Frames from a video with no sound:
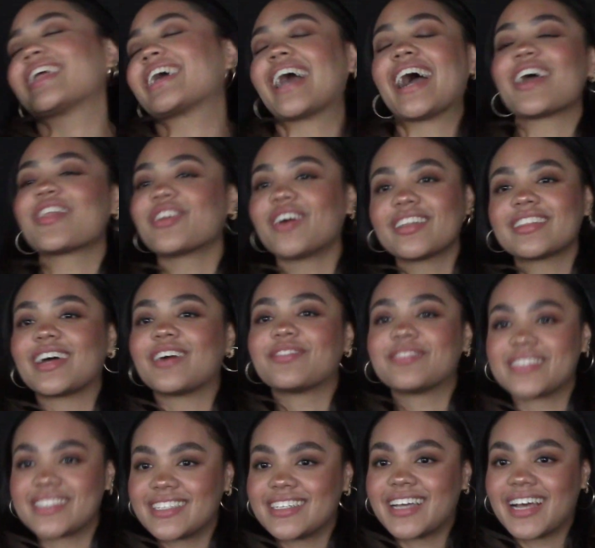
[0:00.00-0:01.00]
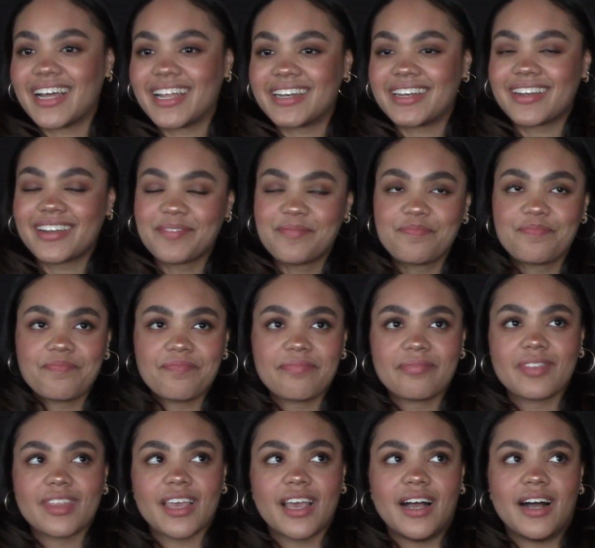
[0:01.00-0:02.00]
like, I thought that was the end.
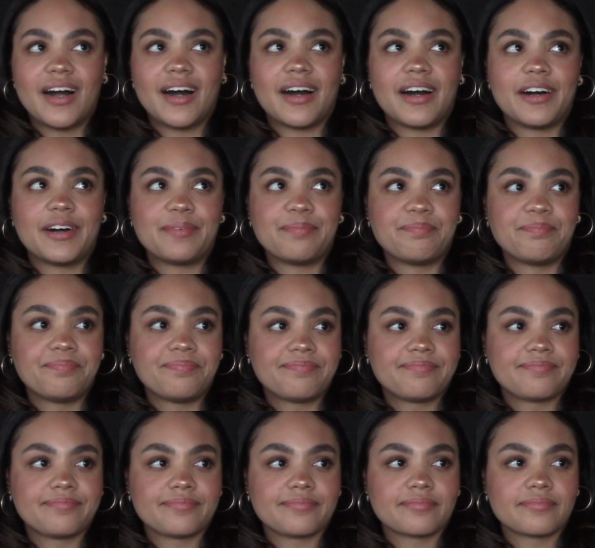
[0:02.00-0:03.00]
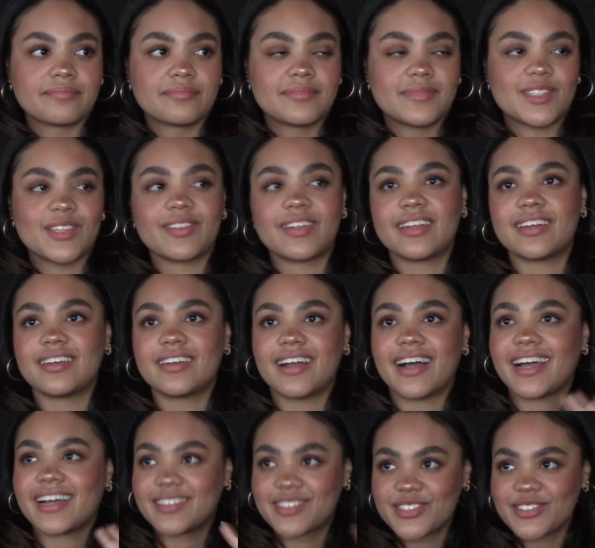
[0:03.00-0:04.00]
So then
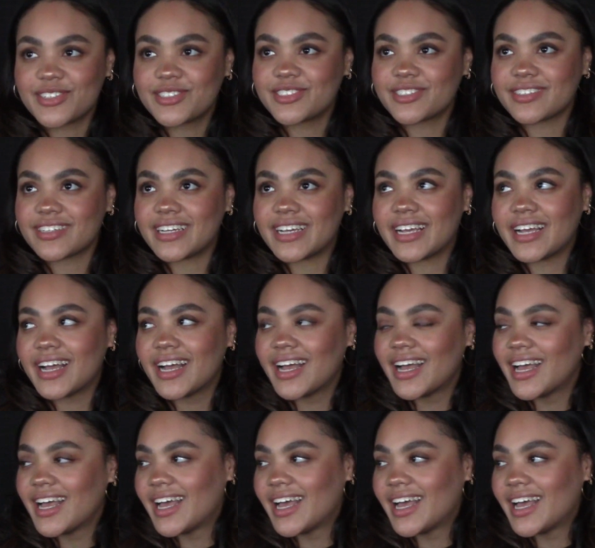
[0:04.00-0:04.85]
I had surgery,